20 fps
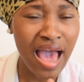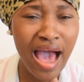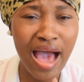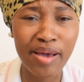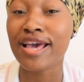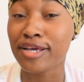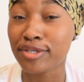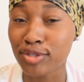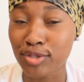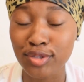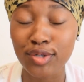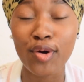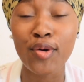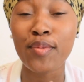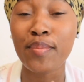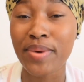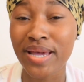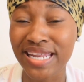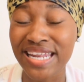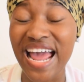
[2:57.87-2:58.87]
And there are
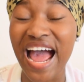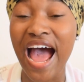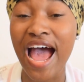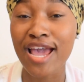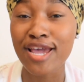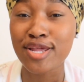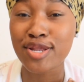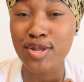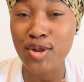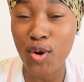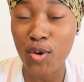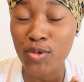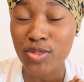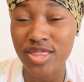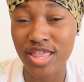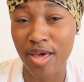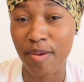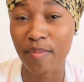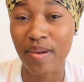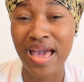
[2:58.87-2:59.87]
so many, I
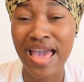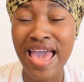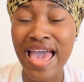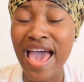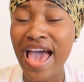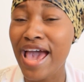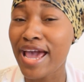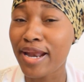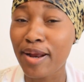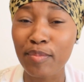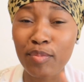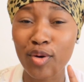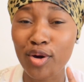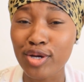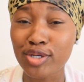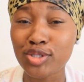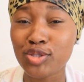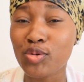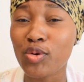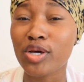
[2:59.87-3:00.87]
know them, and I'm
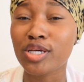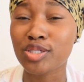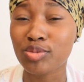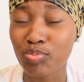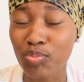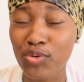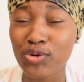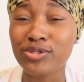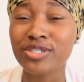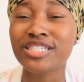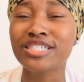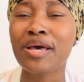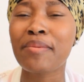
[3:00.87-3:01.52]
going to expose